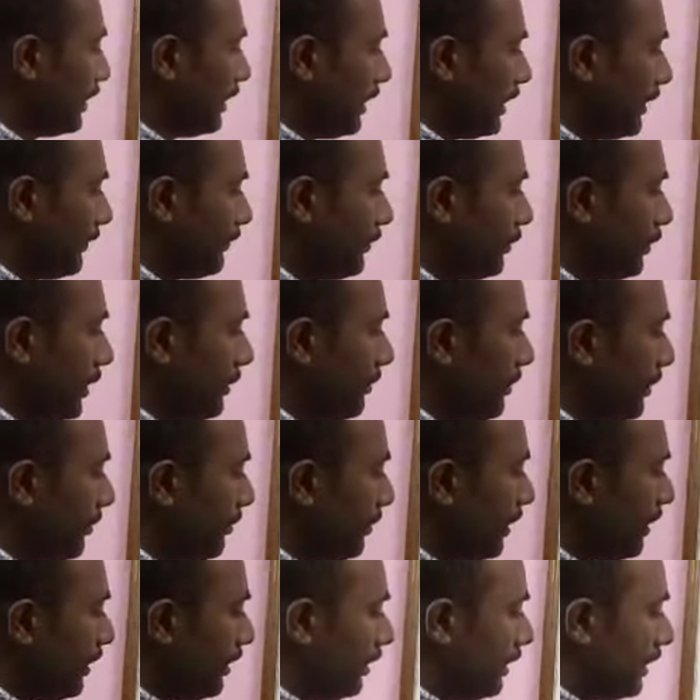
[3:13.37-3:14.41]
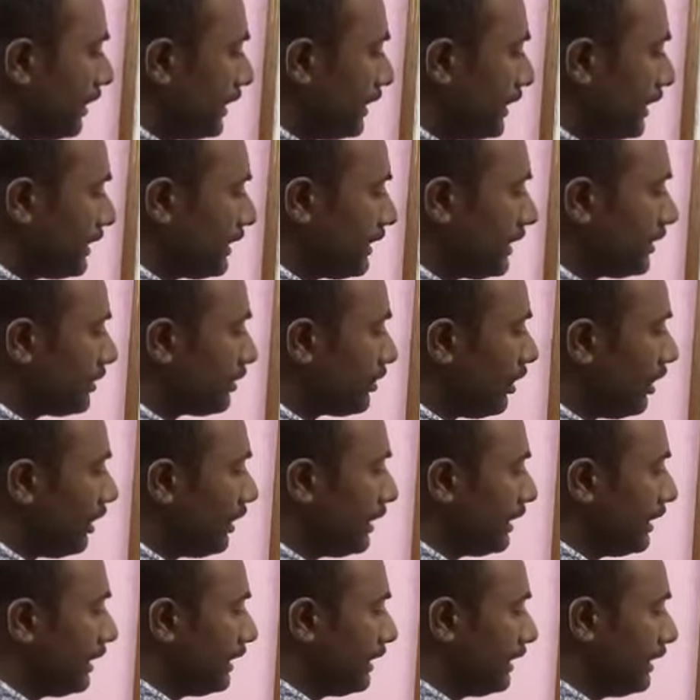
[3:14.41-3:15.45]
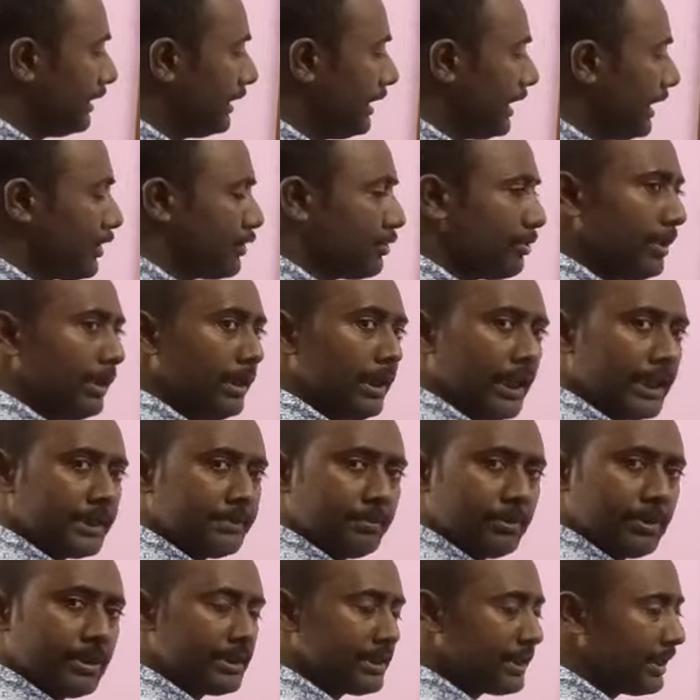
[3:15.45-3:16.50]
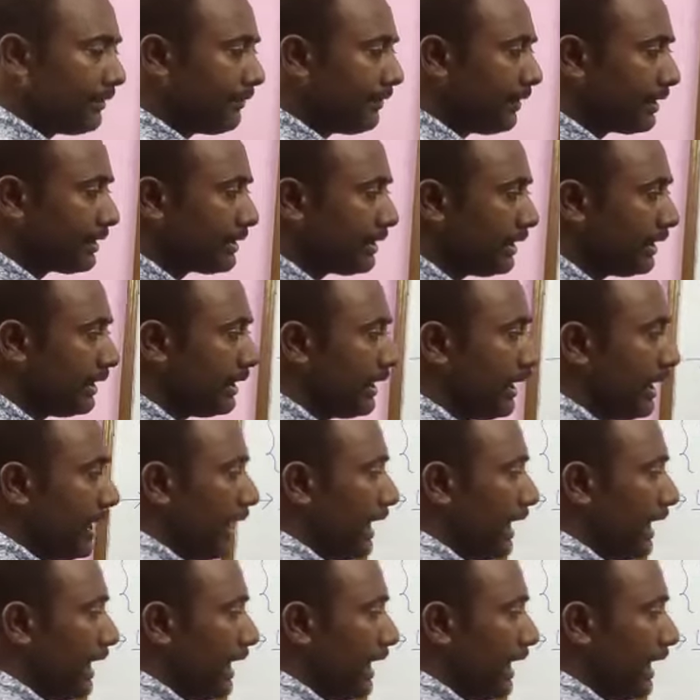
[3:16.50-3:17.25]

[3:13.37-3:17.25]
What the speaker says: If you remember, this is called natural exponential function,